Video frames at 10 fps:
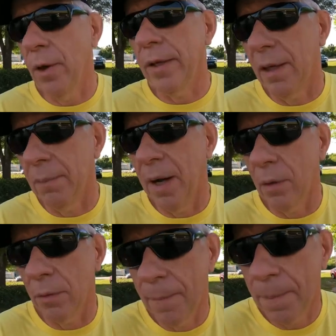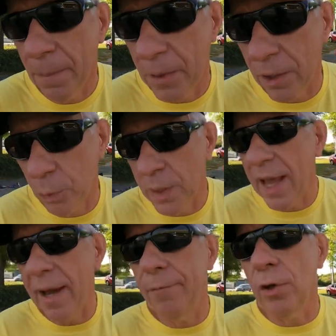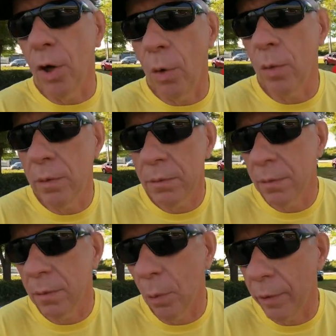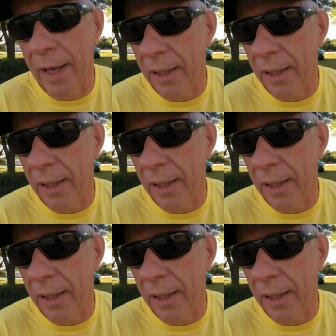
point about, because we have no, we're a